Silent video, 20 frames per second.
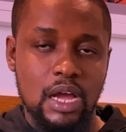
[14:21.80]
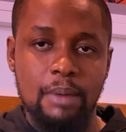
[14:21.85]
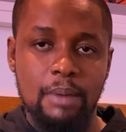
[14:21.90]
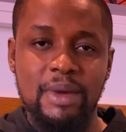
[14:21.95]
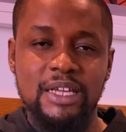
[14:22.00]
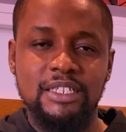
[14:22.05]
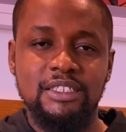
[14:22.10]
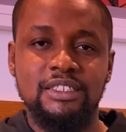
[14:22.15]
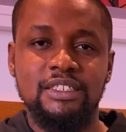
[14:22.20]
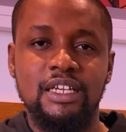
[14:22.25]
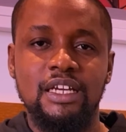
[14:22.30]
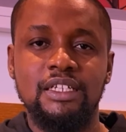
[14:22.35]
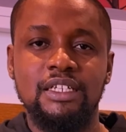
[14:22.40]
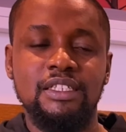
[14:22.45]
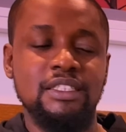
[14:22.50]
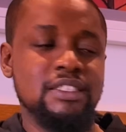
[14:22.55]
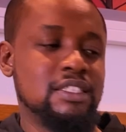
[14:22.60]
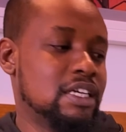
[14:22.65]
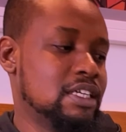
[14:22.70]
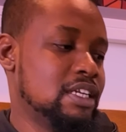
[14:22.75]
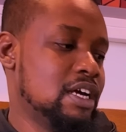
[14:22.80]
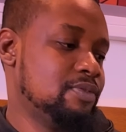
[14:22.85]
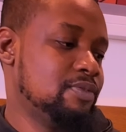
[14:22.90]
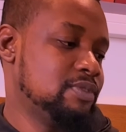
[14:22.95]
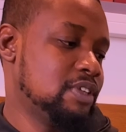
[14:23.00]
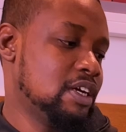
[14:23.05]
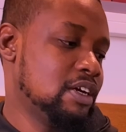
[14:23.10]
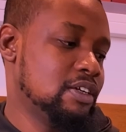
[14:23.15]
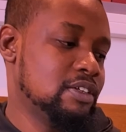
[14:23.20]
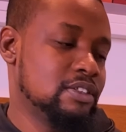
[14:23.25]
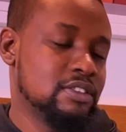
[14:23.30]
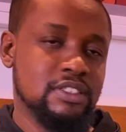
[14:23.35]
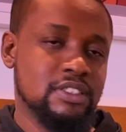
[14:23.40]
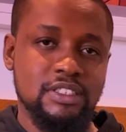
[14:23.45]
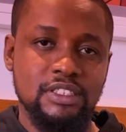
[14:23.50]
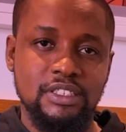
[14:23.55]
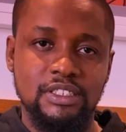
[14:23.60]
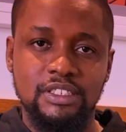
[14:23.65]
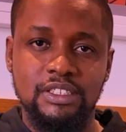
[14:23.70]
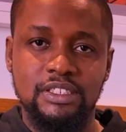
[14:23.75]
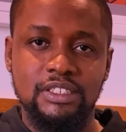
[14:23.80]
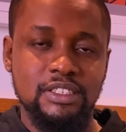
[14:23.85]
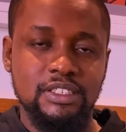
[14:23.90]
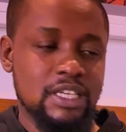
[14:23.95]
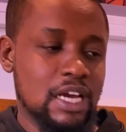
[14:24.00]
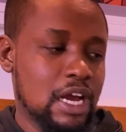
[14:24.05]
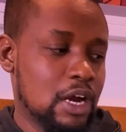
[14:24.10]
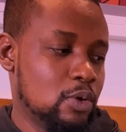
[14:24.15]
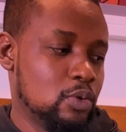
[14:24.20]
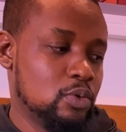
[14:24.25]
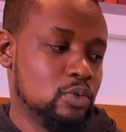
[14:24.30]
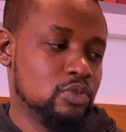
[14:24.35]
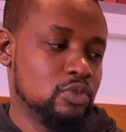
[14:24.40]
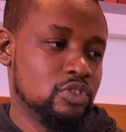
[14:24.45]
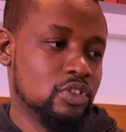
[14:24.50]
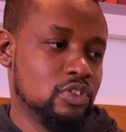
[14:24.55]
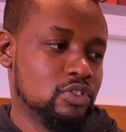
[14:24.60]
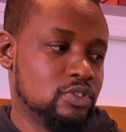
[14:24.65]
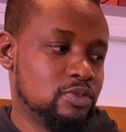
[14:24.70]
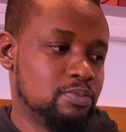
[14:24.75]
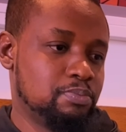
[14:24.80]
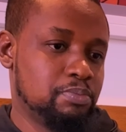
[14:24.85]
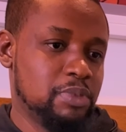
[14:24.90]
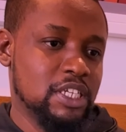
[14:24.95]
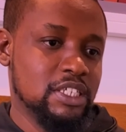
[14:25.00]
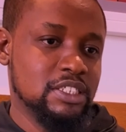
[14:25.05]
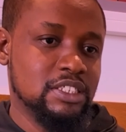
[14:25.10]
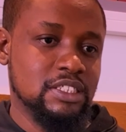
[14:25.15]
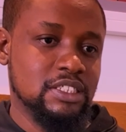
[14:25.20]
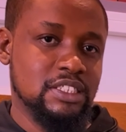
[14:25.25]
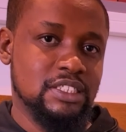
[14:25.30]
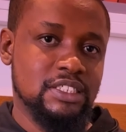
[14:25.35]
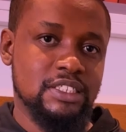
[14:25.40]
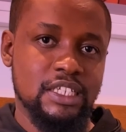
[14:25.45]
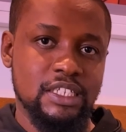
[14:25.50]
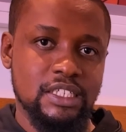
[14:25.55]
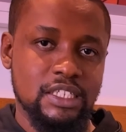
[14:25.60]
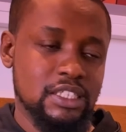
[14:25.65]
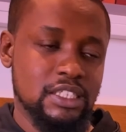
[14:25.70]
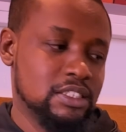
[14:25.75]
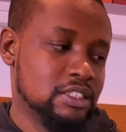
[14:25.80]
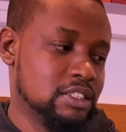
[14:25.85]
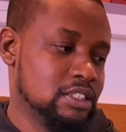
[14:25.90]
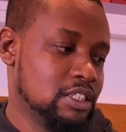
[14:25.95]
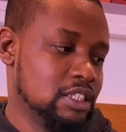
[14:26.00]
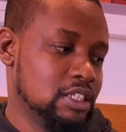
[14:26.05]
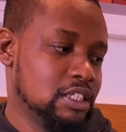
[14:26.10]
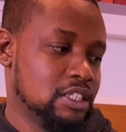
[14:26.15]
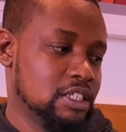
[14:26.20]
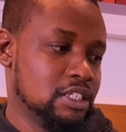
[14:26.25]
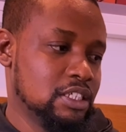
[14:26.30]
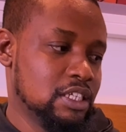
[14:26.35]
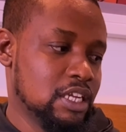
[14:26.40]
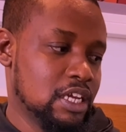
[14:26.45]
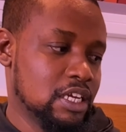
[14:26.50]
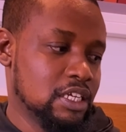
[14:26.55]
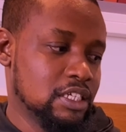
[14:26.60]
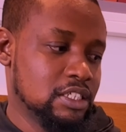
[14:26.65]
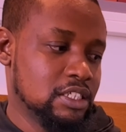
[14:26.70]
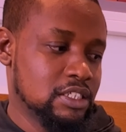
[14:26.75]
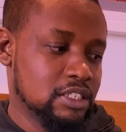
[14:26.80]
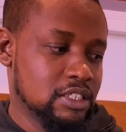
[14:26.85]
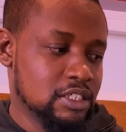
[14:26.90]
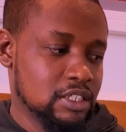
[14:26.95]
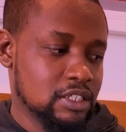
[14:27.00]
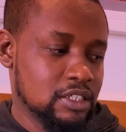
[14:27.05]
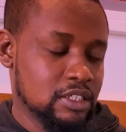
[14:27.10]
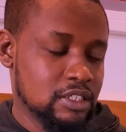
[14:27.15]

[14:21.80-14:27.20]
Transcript: I might decide that after this I will just play the descending, like,